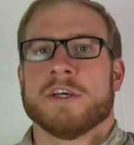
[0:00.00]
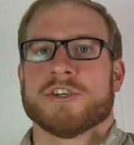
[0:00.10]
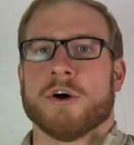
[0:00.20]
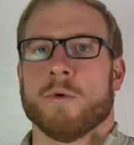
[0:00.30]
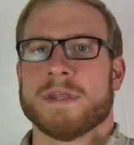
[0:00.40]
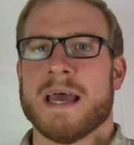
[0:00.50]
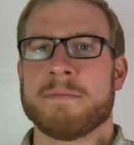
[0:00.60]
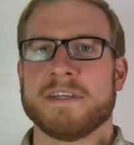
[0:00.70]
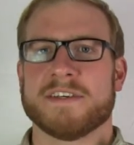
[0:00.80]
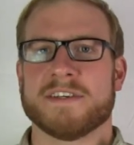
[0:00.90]
So what
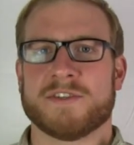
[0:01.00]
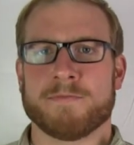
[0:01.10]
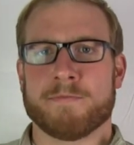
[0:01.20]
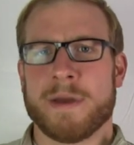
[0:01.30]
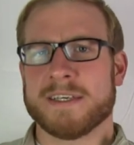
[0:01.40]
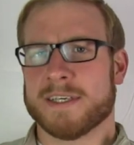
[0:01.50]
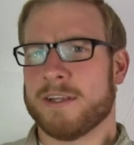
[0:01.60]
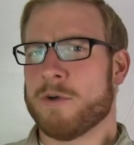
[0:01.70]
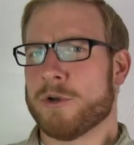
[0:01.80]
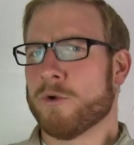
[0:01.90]
that means is
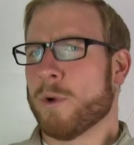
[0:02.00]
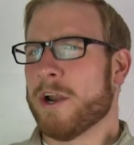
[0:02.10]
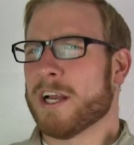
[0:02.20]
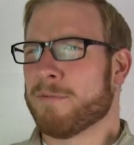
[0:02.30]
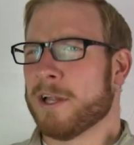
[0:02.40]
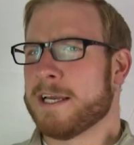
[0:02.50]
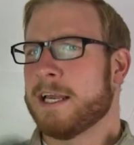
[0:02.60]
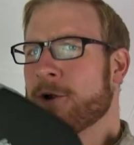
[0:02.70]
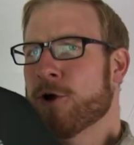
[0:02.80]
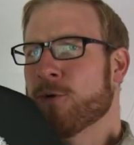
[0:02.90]
basically when you're wearing a plate
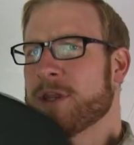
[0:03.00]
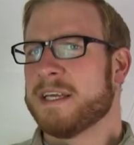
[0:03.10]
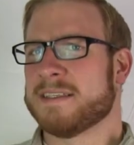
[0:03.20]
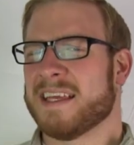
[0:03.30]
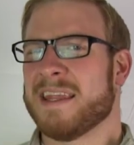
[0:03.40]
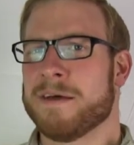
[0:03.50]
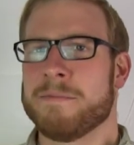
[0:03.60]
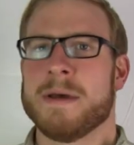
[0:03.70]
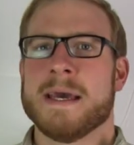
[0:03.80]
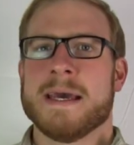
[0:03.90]
carrier with these in
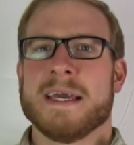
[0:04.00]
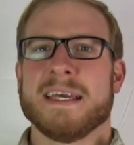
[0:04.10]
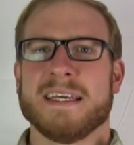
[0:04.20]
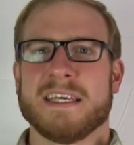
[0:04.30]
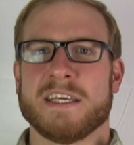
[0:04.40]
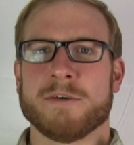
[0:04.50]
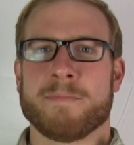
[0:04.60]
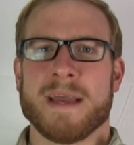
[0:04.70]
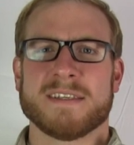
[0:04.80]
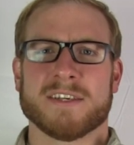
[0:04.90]
them, you
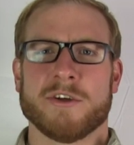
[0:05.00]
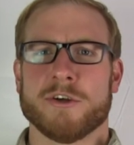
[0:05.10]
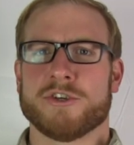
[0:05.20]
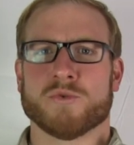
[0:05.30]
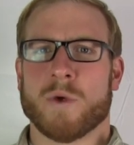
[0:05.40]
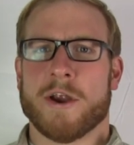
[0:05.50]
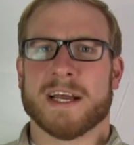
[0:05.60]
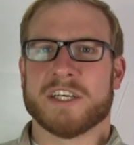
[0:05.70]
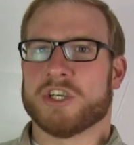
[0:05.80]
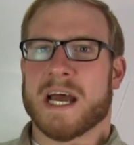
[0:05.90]
basically are just
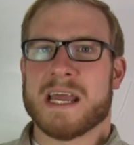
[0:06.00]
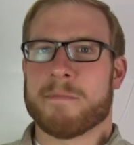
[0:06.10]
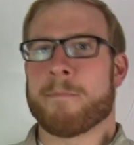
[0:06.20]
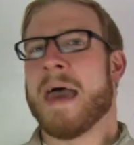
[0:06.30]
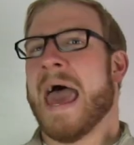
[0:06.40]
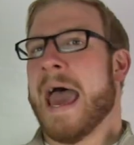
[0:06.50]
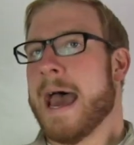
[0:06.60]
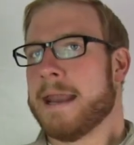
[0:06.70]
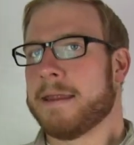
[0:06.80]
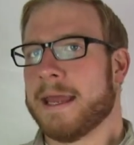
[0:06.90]
wearing a giant pad
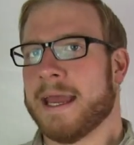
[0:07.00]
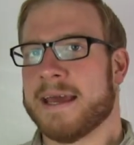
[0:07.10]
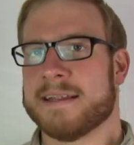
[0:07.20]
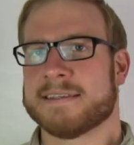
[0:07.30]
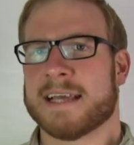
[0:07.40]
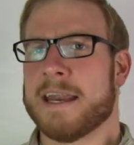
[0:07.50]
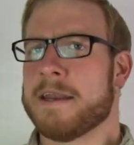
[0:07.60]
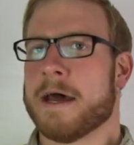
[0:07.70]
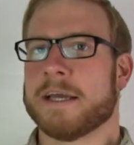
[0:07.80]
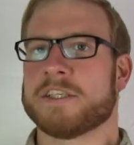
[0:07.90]
and it's kind
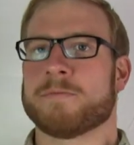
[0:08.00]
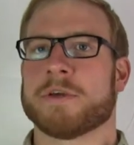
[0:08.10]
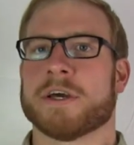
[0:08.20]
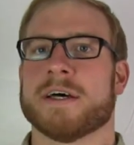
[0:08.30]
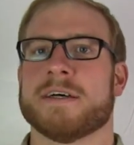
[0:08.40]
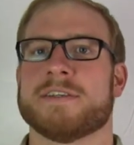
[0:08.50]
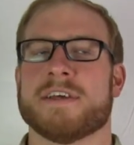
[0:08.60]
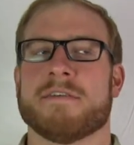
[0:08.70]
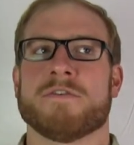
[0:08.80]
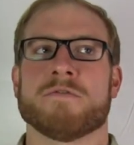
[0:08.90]
of nice because
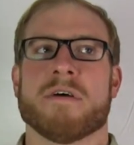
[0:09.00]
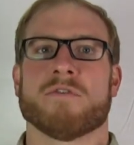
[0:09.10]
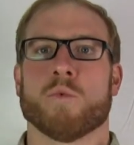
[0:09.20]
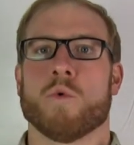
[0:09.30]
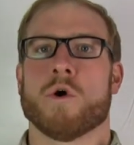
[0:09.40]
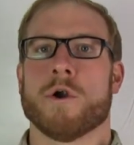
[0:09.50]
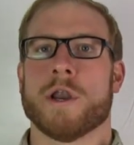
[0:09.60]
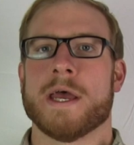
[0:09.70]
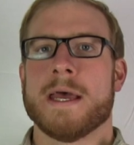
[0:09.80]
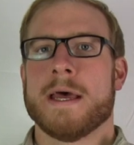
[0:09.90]
if you've ever
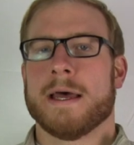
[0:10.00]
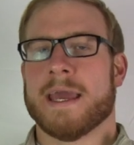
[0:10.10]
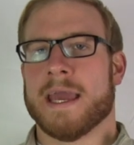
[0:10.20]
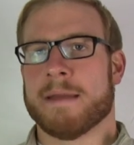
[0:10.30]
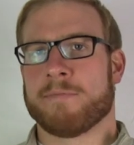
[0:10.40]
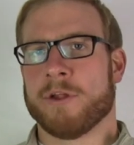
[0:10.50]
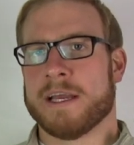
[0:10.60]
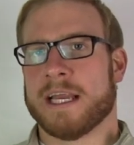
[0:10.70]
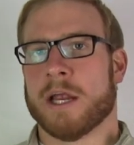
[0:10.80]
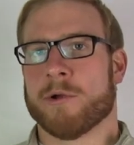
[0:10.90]
worn a
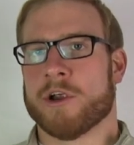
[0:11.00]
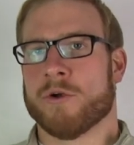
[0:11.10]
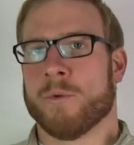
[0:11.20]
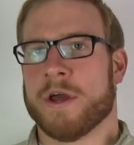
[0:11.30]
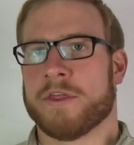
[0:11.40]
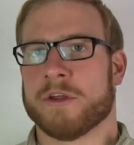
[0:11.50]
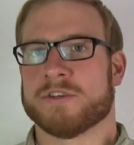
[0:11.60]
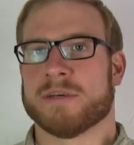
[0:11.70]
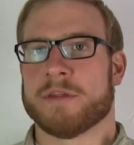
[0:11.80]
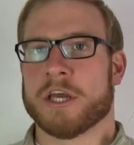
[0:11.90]
plate carrier with you know
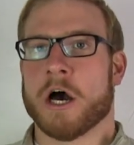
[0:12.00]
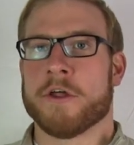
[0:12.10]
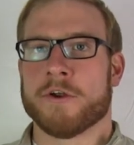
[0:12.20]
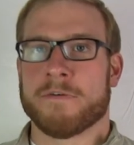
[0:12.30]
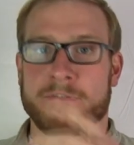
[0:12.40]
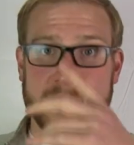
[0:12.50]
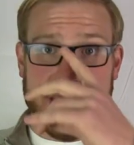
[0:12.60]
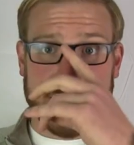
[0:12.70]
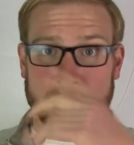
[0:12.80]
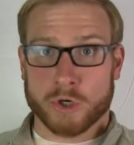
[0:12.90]
some of the other
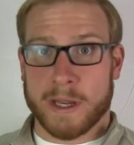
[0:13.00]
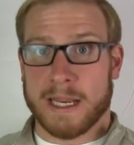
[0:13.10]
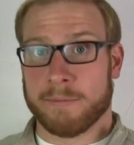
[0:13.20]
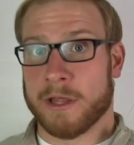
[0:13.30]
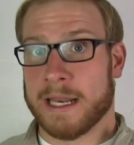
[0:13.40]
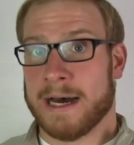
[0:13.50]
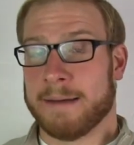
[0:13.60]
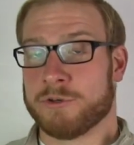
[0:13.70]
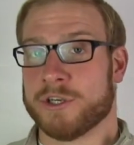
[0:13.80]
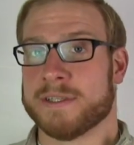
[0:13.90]
fake and training plate
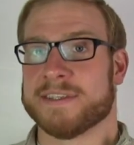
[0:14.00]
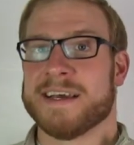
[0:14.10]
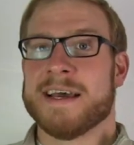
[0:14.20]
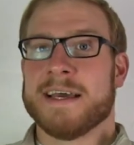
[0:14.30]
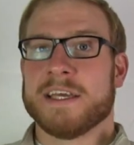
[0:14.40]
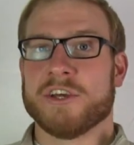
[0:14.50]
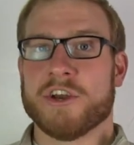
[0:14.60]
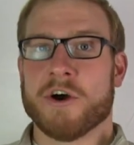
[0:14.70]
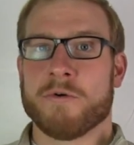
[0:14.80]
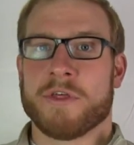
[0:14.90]
options, you
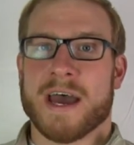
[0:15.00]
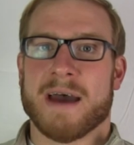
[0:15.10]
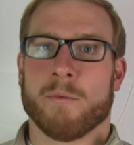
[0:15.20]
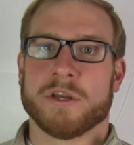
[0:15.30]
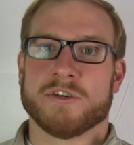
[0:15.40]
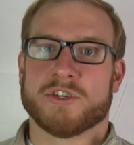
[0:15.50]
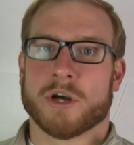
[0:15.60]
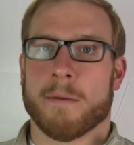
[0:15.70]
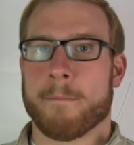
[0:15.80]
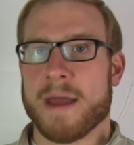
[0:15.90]
know that when you
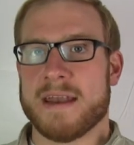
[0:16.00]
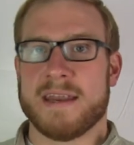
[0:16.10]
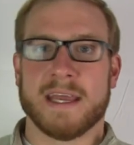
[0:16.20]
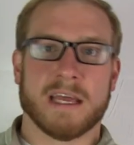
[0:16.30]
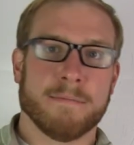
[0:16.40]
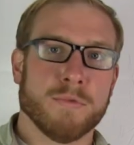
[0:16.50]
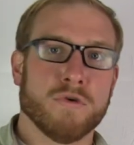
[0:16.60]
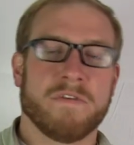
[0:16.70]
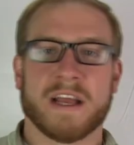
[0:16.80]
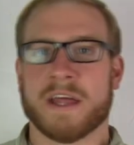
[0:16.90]
start bending and
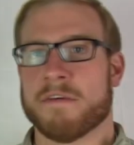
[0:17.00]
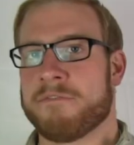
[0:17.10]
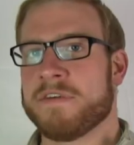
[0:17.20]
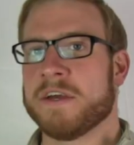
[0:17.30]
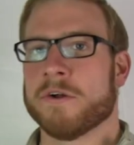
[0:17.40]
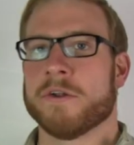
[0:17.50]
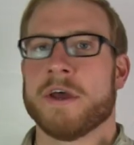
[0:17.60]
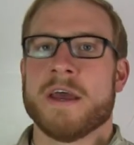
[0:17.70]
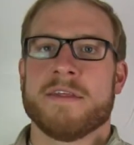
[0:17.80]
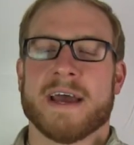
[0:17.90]
moving on the
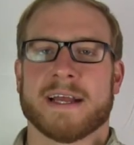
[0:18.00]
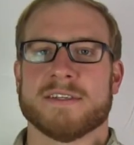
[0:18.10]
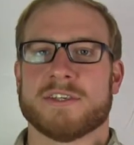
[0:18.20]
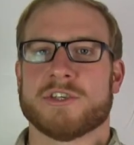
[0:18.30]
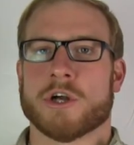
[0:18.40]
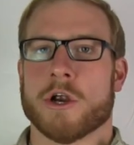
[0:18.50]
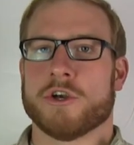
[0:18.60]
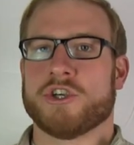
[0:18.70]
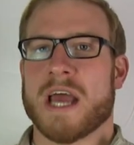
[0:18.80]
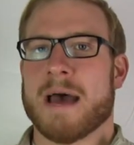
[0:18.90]
field, that can
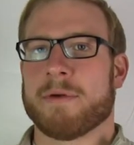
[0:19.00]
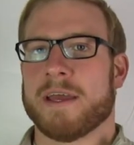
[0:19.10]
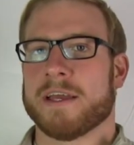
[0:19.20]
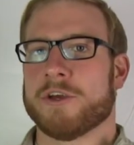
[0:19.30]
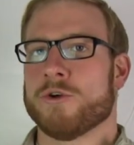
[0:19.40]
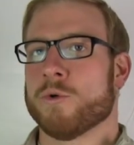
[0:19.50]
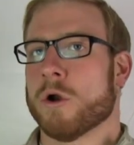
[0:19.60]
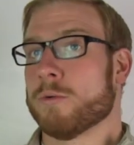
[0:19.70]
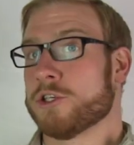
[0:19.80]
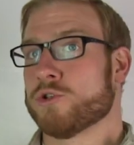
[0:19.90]
start jabbing you
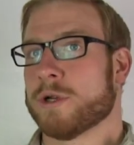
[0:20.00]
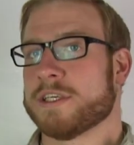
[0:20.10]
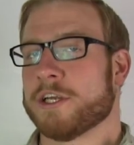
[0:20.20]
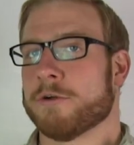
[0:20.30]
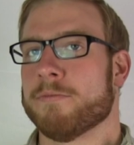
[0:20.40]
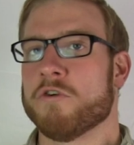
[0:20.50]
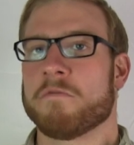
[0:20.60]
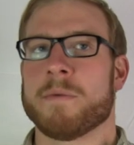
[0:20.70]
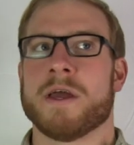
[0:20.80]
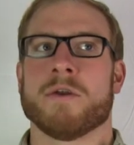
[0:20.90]
or restricting your
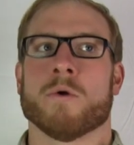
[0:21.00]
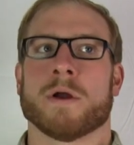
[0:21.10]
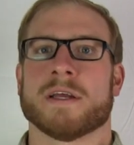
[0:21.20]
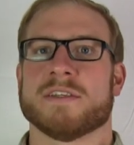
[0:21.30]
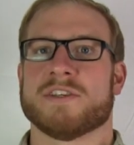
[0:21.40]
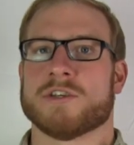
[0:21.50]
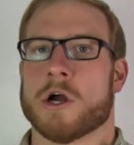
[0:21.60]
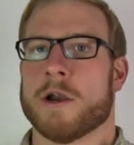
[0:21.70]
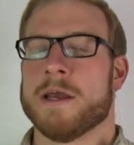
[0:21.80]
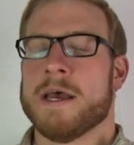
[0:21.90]
movement, or it can
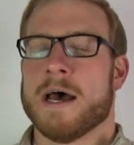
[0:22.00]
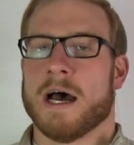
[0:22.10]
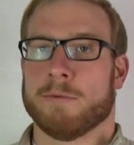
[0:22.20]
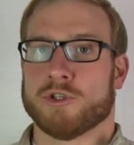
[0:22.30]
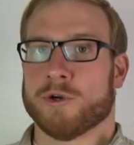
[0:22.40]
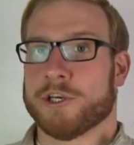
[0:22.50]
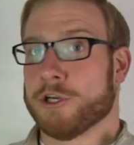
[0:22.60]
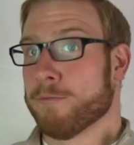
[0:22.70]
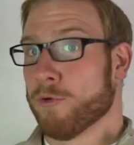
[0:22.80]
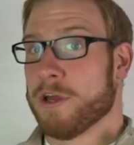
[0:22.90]
start uh, restricting
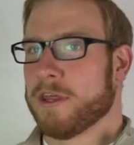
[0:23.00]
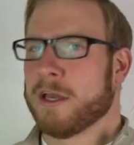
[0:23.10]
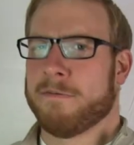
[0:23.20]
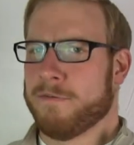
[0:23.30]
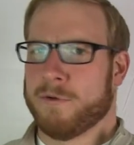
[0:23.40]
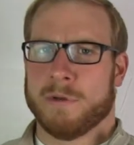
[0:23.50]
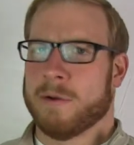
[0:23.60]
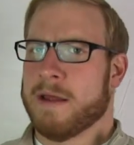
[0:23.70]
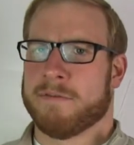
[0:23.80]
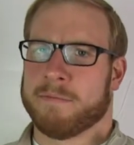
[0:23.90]
your breathing if you
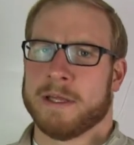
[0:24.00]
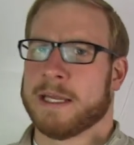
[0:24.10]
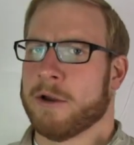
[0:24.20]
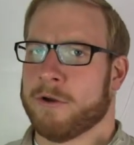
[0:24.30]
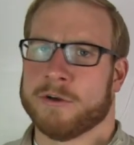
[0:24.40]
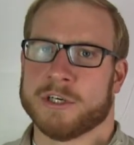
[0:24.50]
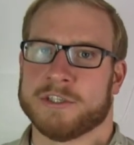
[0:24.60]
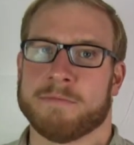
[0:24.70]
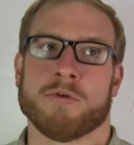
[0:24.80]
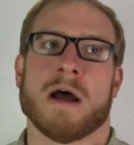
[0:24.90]
don't have your plate carrier
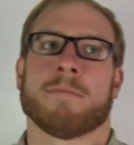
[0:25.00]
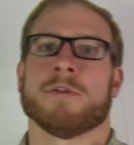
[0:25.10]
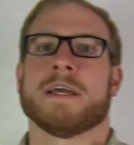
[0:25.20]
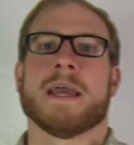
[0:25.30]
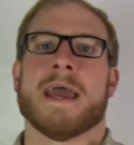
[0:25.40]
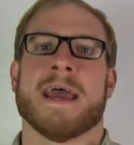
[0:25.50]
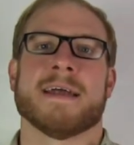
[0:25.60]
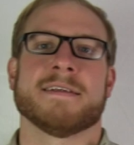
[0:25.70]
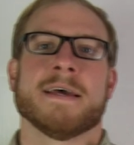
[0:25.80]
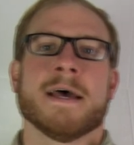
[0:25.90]
adjusted properly,
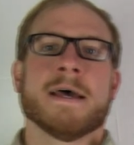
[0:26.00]
and